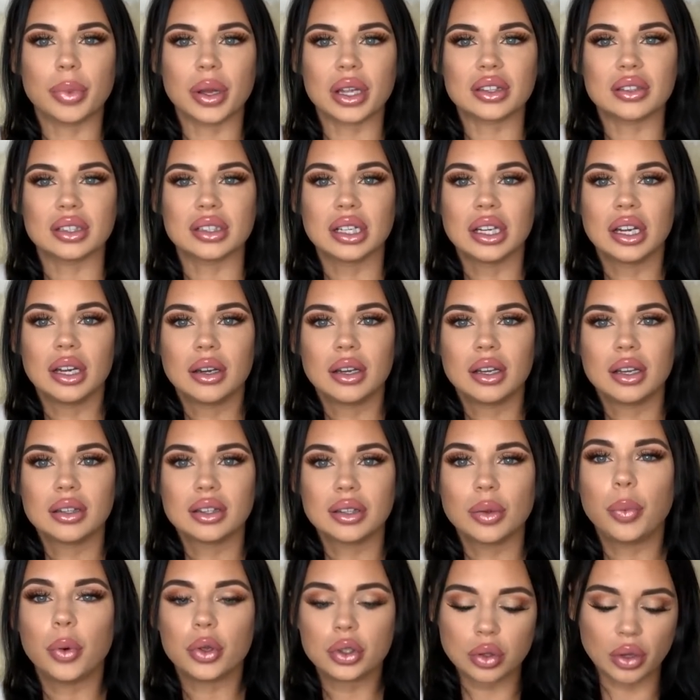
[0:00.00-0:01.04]
but
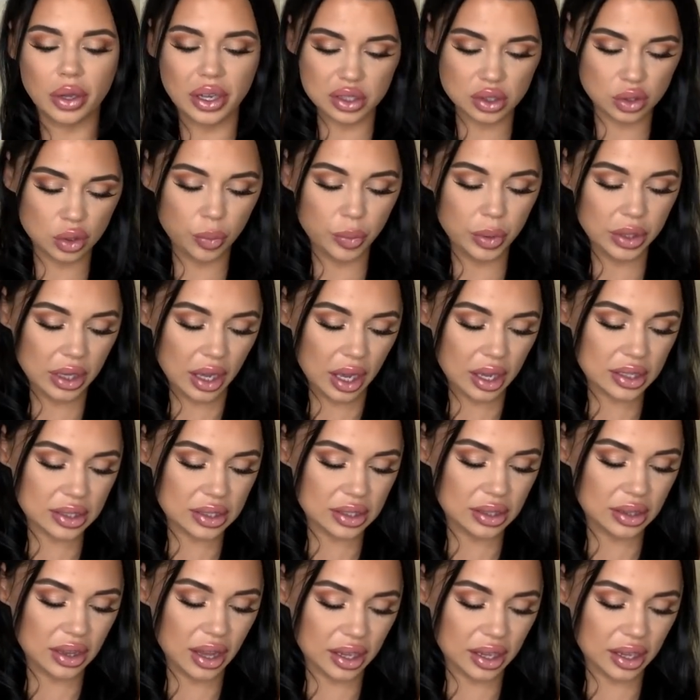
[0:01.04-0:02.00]
the bottle has to be nice.